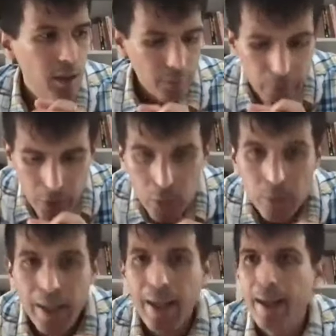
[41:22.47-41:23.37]

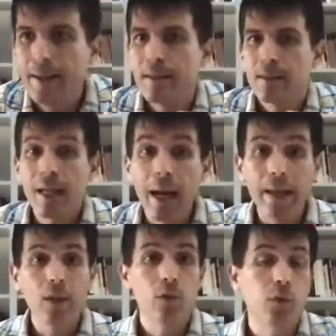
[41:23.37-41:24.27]
Known as
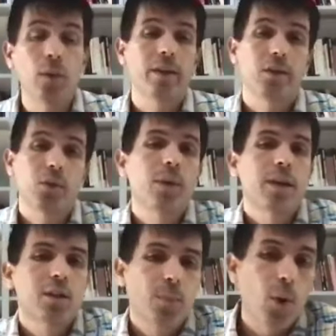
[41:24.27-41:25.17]
Title 42
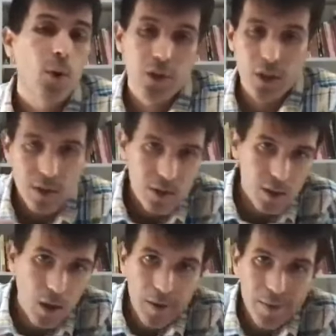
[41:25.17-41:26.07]
expulsions in
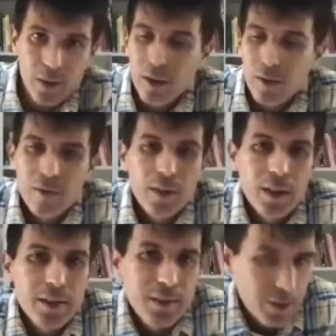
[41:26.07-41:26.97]
honor of
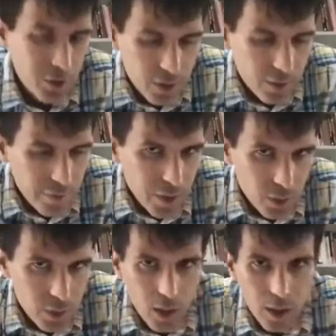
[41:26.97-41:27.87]
the section of
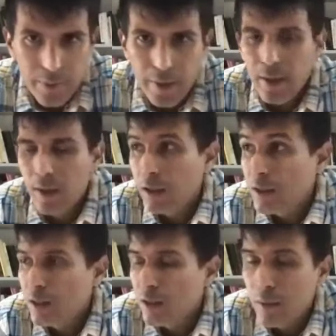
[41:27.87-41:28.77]
federal law that
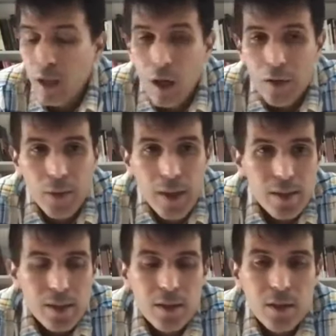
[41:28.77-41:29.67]
ostensibly
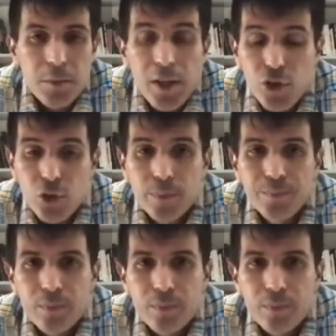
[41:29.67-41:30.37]
authorizes this measure,